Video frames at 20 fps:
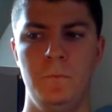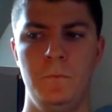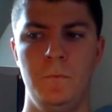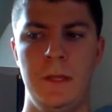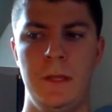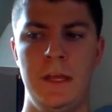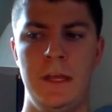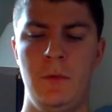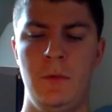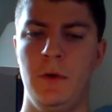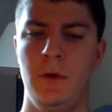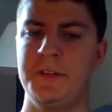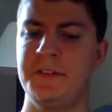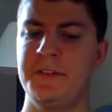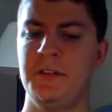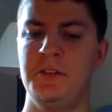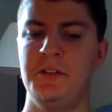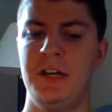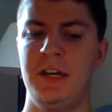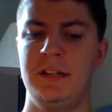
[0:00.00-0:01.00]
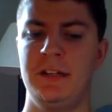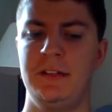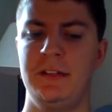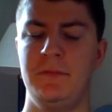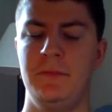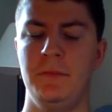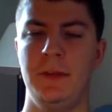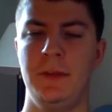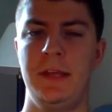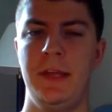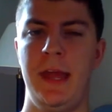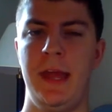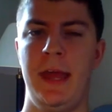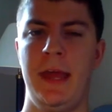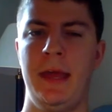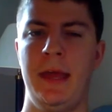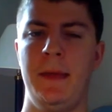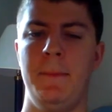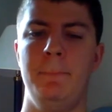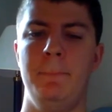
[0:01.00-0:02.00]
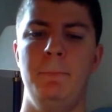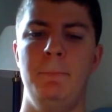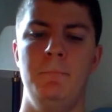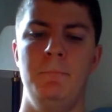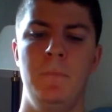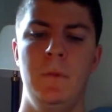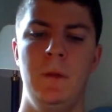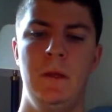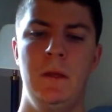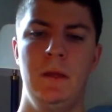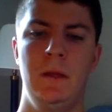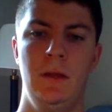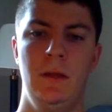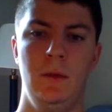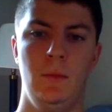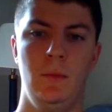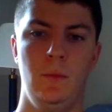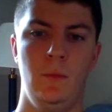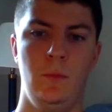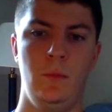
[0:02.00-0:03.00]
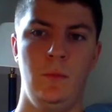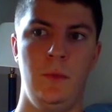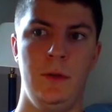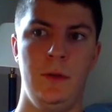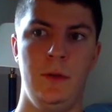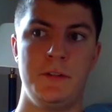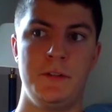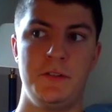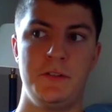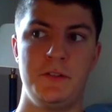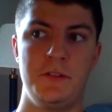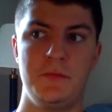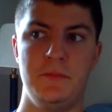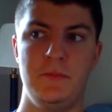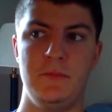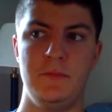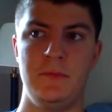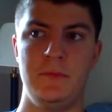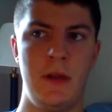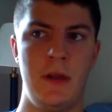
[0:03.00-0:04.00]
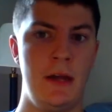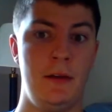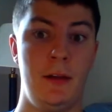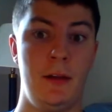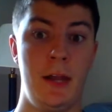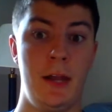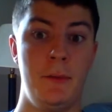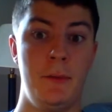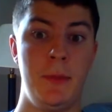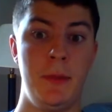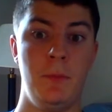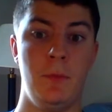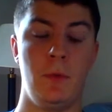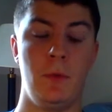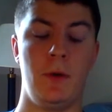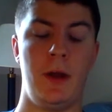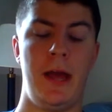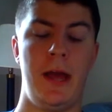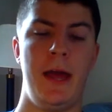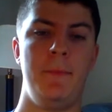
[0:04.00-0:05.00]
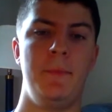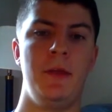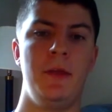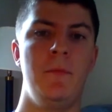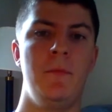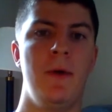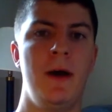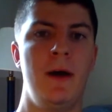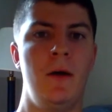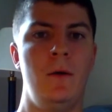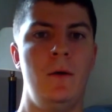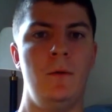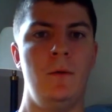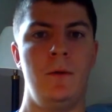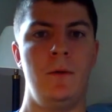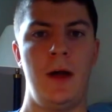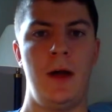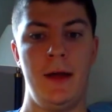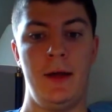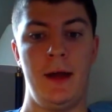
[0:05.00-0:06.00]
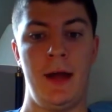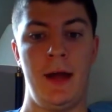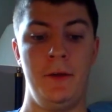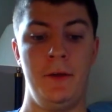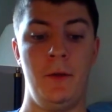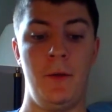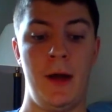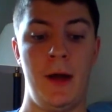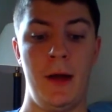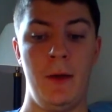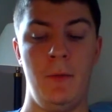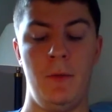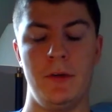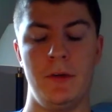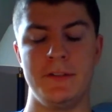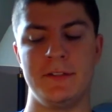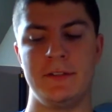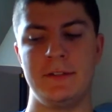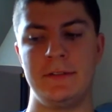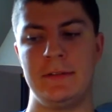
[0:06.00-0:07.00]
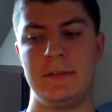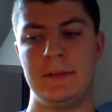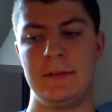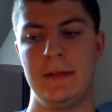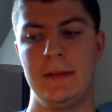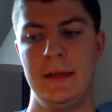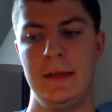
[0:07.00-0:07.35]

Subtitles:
He wasn't ejected from the game, which not a lot of people were happy about. I know I wasn't.